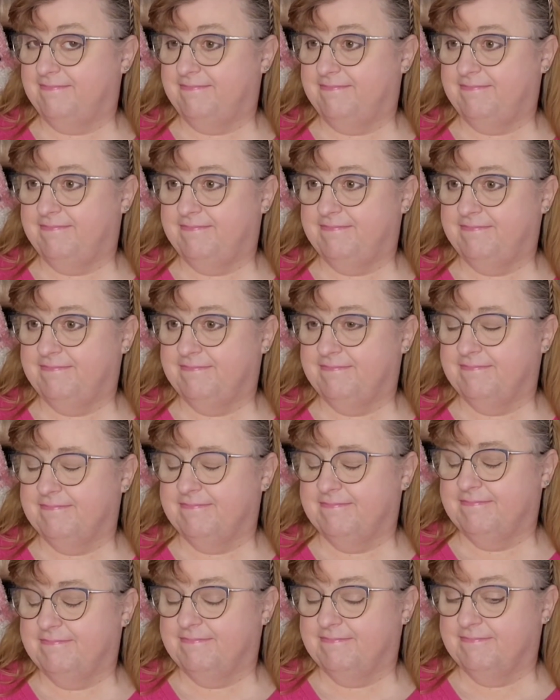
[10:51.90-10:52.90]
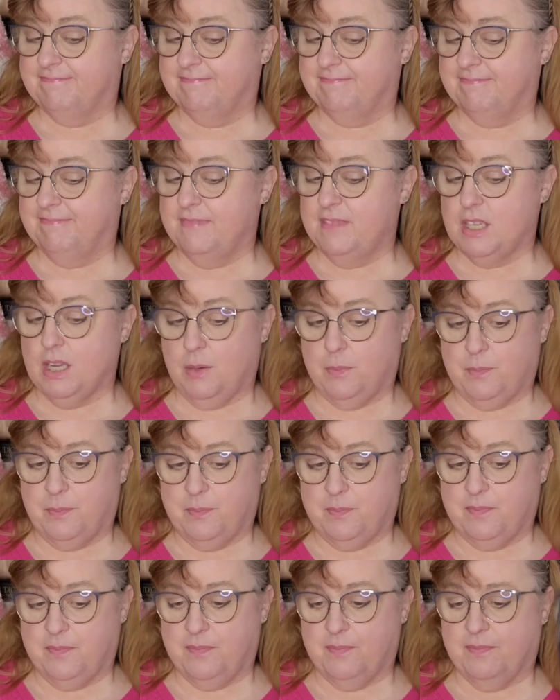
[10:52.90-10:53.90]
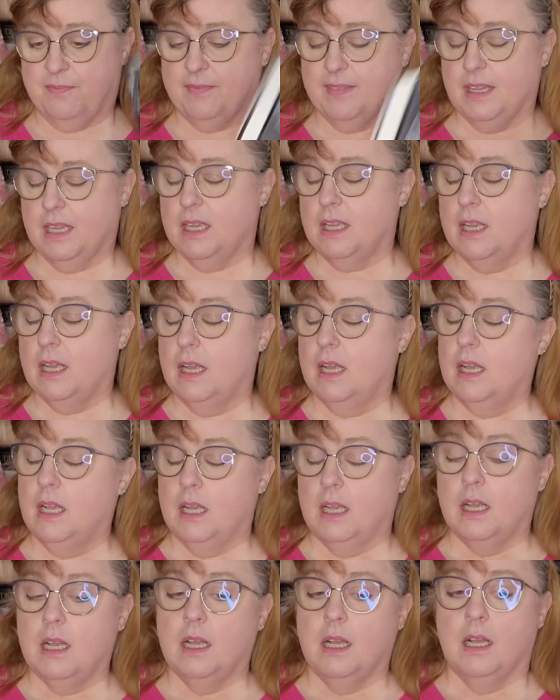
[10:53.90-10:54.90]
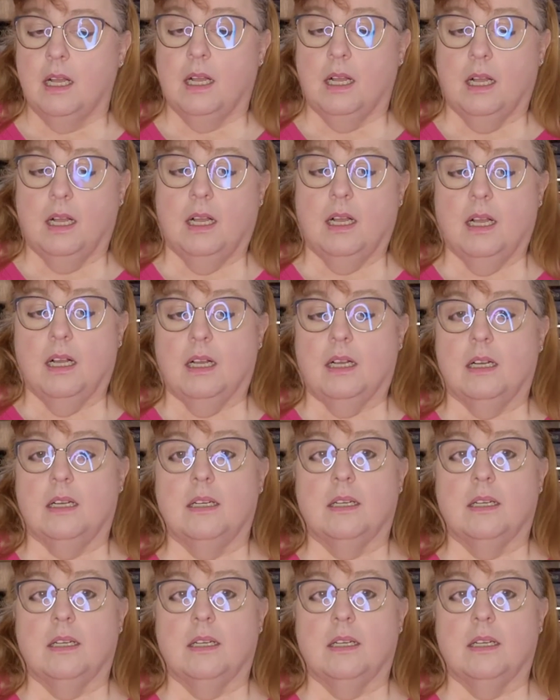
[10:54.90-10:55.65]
No one is speaking in this clip.